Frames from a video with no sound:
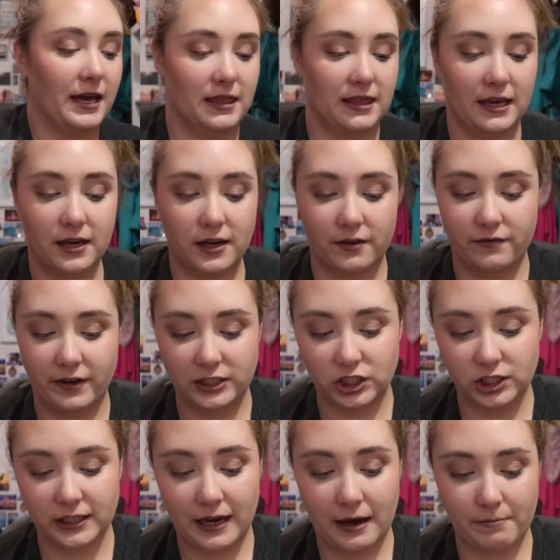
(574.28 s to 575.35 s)
I think
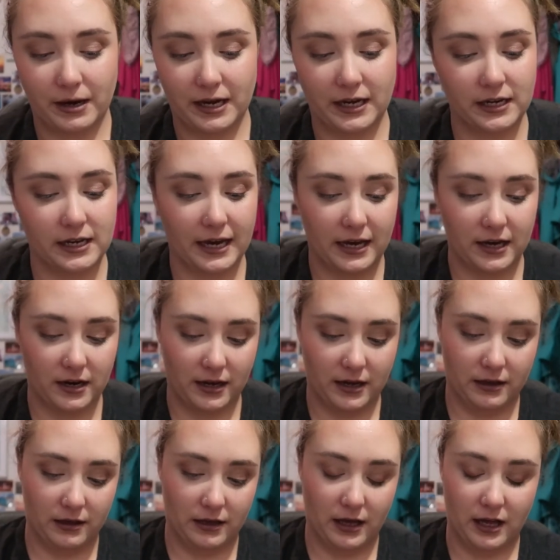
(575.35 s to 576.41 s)
eventually I might get
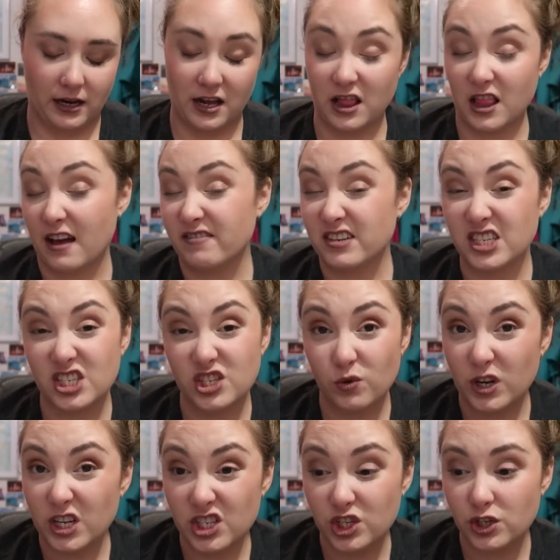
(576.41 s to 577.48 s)
a, an eleven to
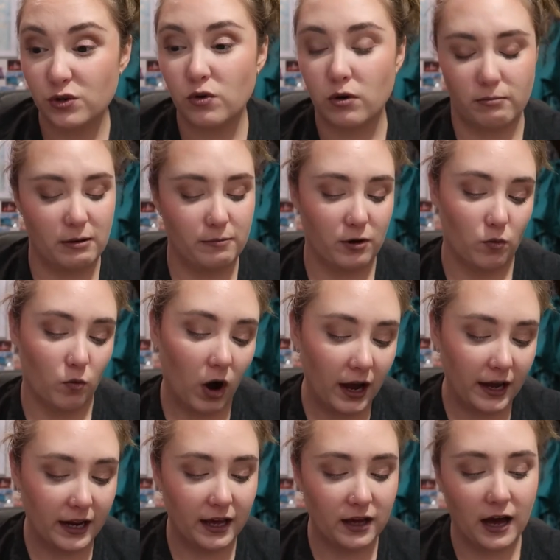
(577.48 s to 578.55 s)
twenty-two, or maybe a
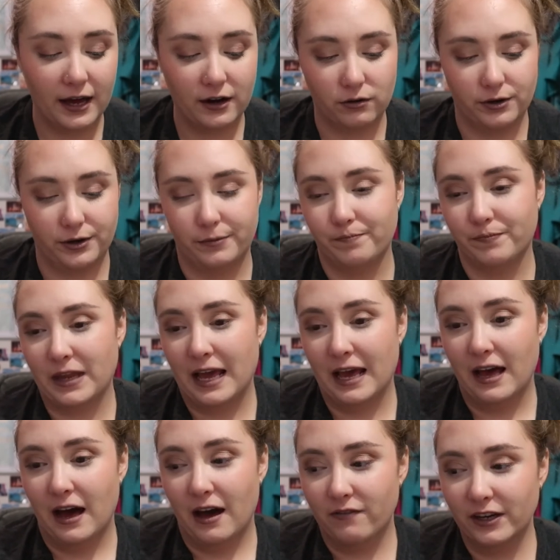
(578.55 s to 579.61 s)
wide angle, I don't know.
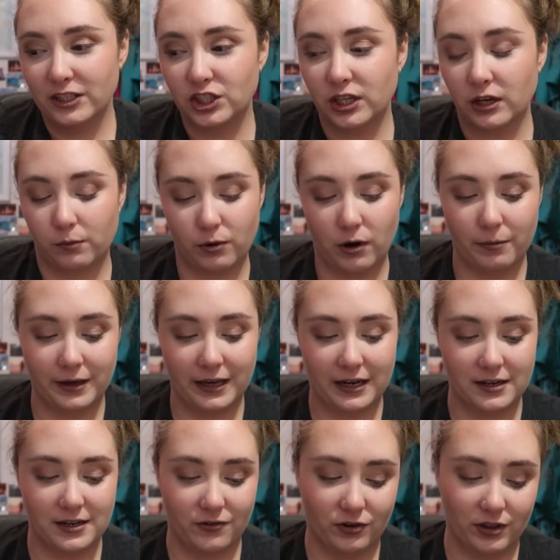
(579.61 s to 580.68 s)
Eventually I'll probably get
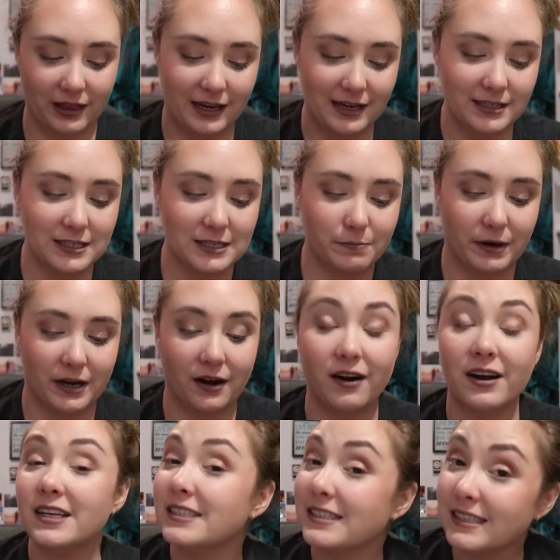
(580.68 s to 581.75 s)
a different lens, but
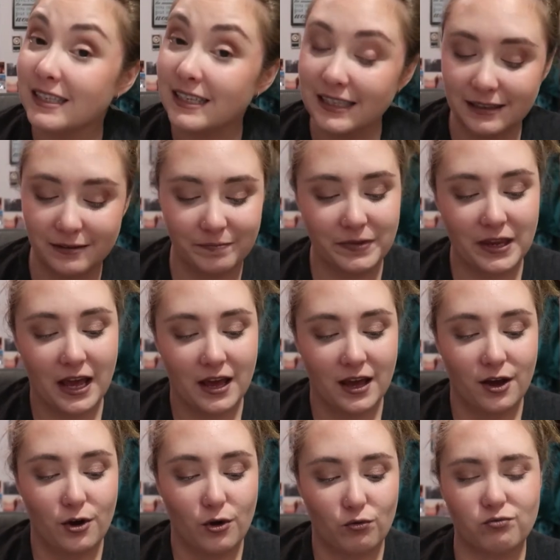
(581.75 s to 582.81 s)
honestly,
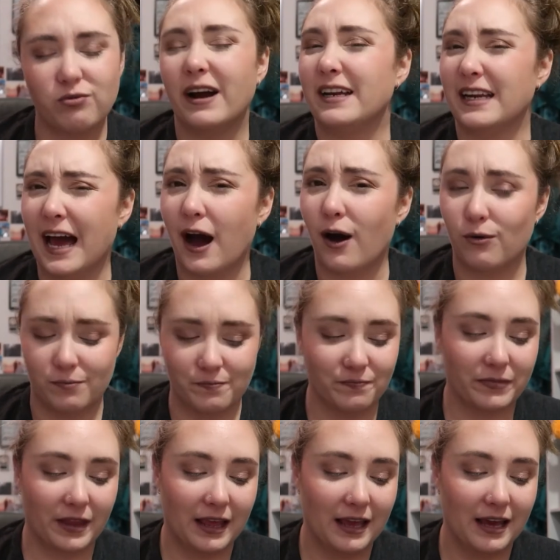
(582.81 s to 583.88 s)
right now,
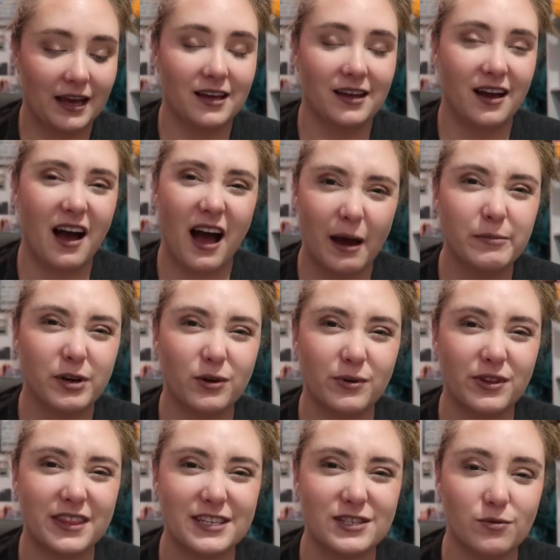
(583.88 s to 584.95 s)
I'm good
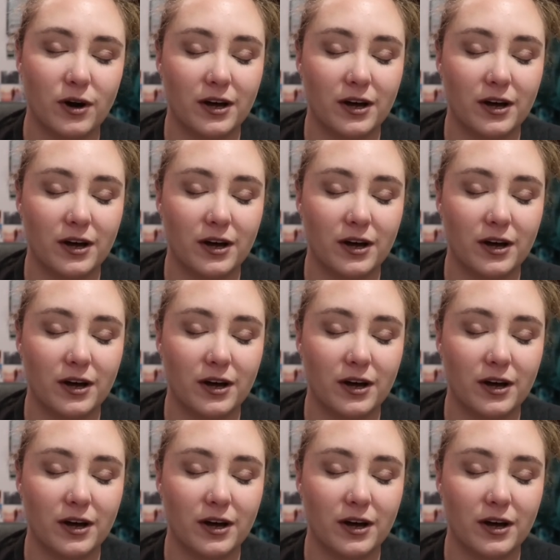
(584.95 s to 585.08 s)
with this